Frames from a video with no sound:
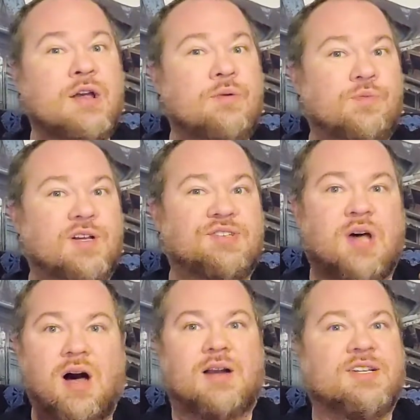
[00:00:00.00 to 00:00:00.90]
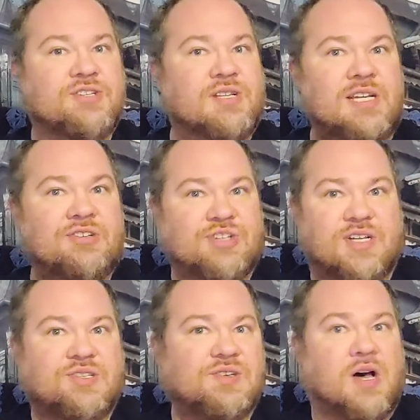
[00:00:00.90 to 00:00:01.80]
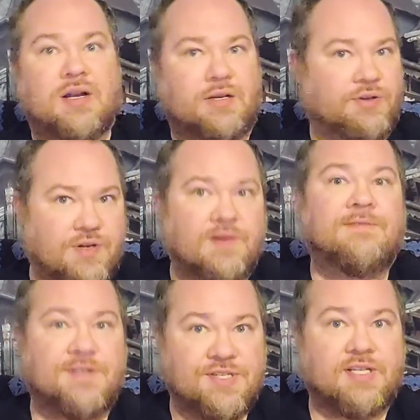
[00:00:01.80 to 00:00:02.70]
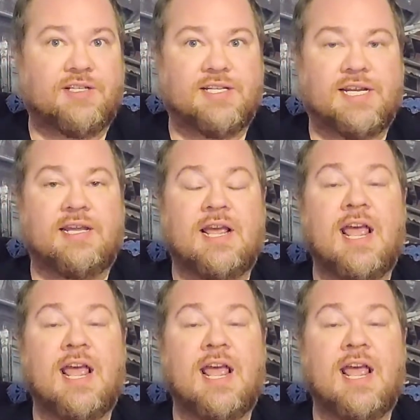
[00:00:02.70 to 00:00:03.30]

was honestly just not a good facility.